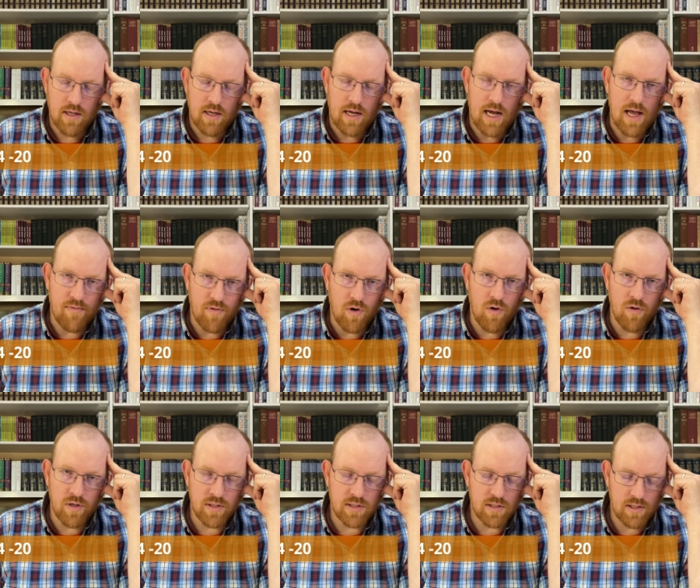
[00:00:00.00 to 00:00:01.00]
I have
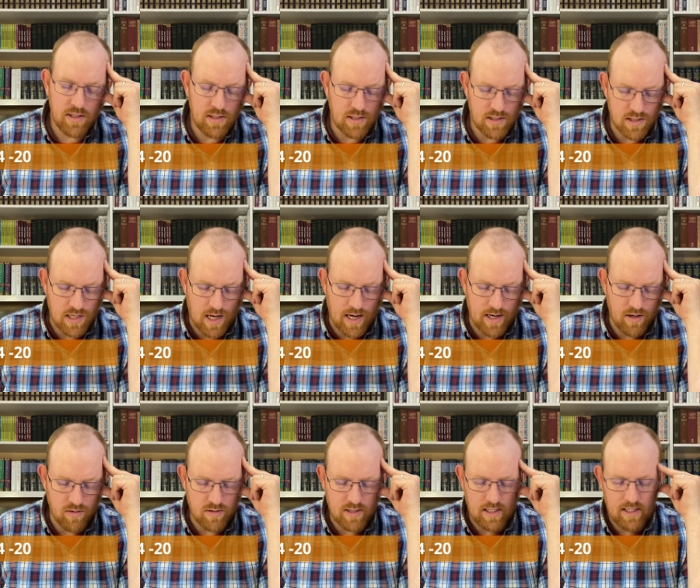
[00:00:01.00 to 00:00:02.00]
earnestly
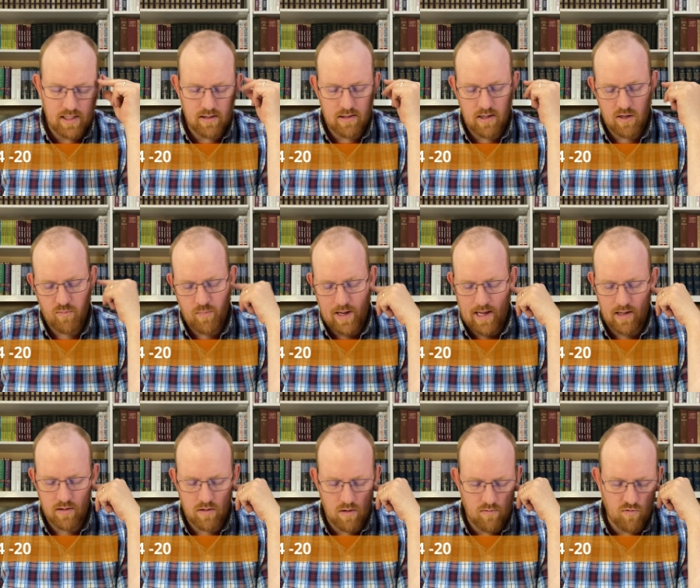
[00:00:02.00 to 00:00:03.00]
desired to eat this
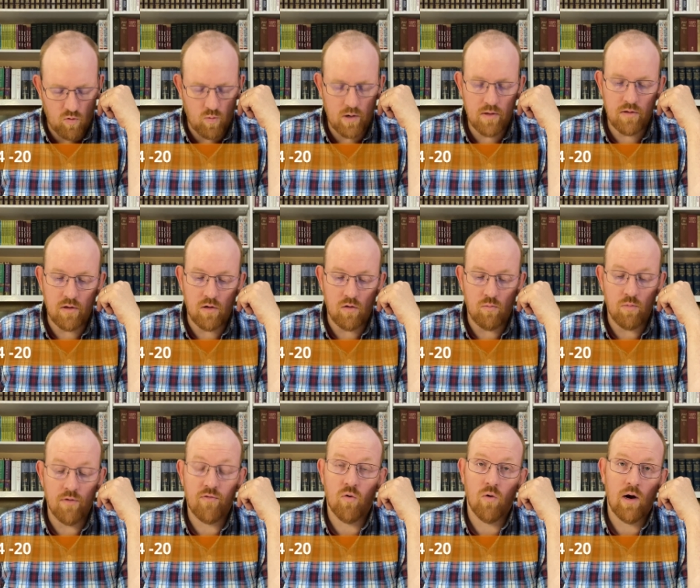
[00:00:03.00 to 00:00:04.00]
Passover with you
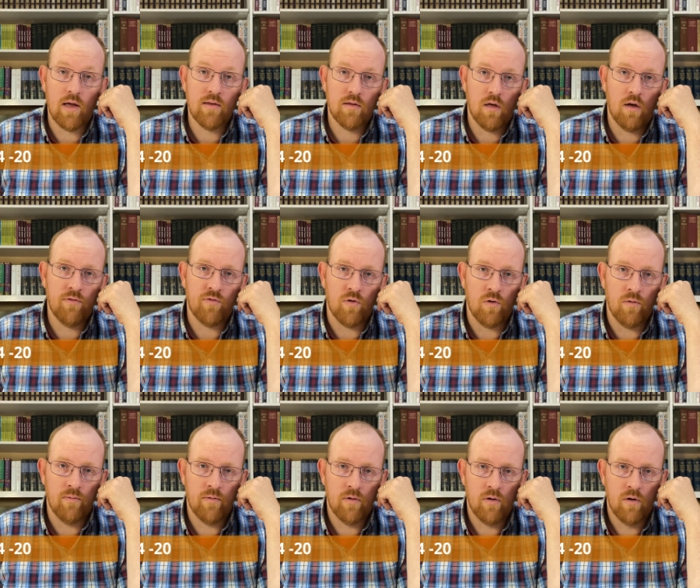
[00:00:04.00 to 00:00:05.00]
before I suffer.
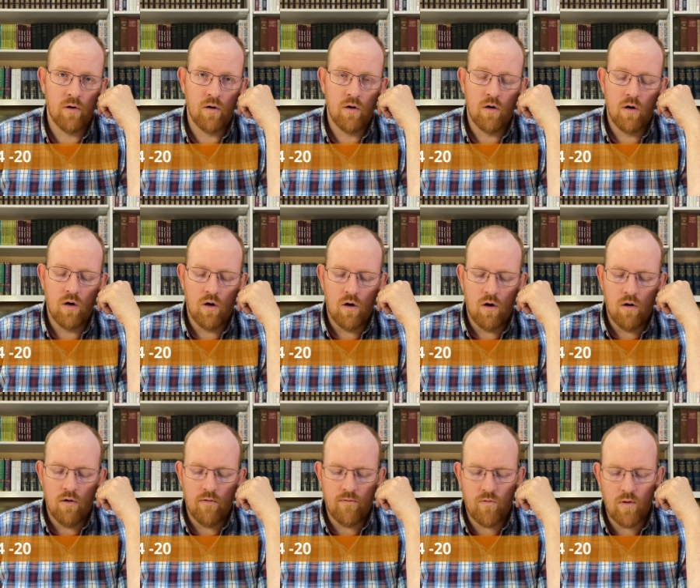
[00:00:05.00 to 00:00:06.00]

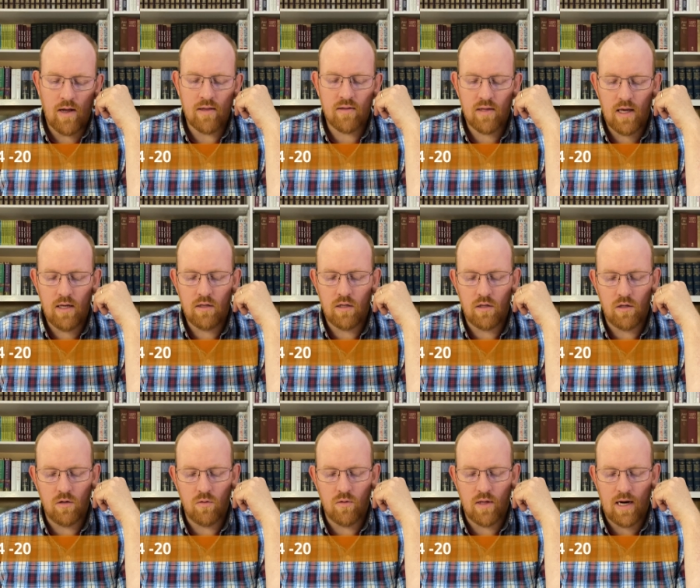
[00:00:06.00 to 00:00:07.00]
For I say to
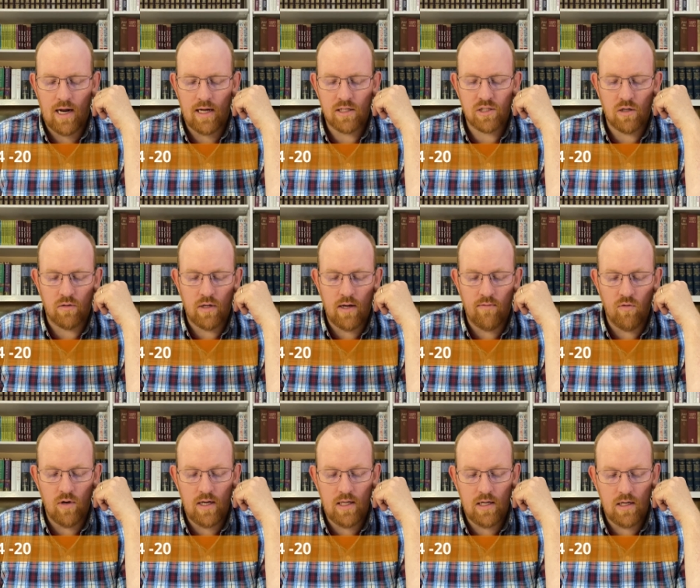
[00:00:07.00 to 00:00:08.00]
you that I shall never
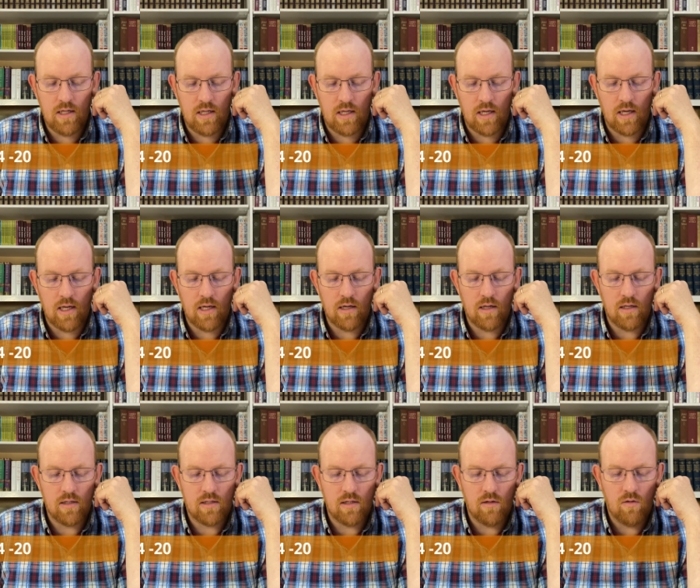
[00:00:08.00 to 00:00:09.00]
eat it again
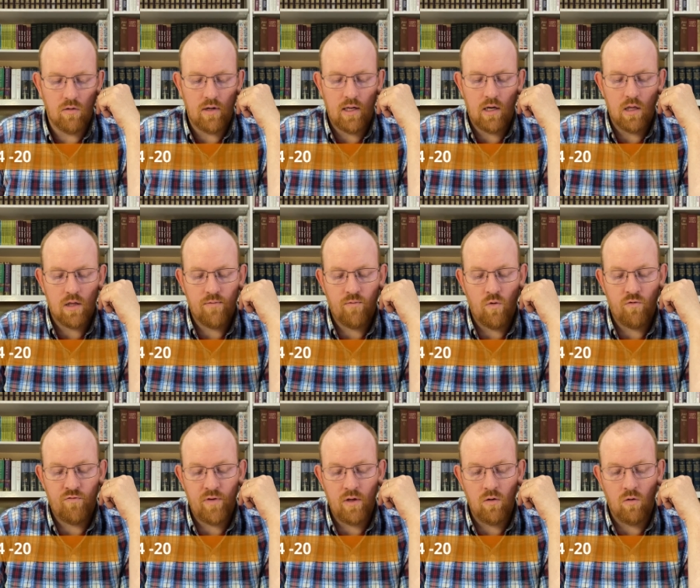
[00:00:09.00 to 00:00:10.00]
until it is
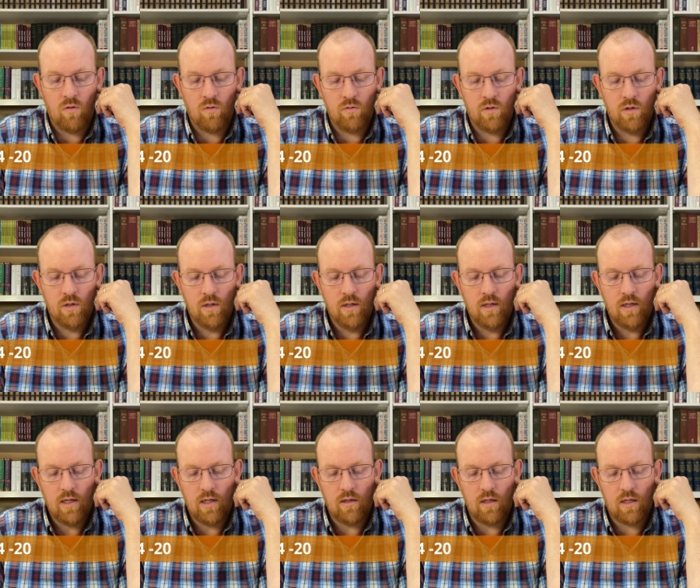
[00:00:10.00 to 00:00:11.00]
fulfilled
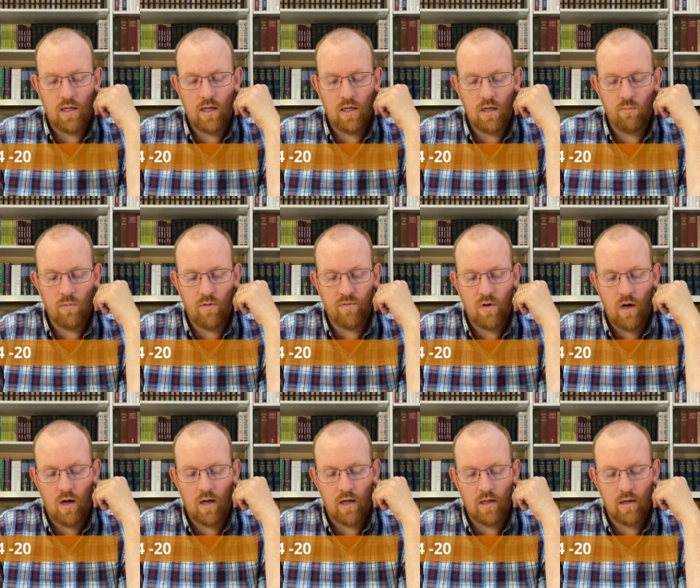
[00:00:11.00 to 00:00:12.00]
in the kingdom of
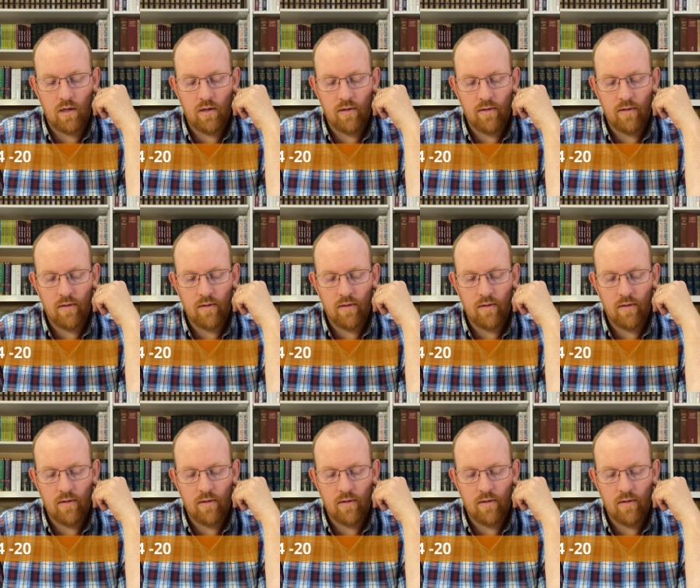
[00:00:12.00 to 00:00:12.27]
God.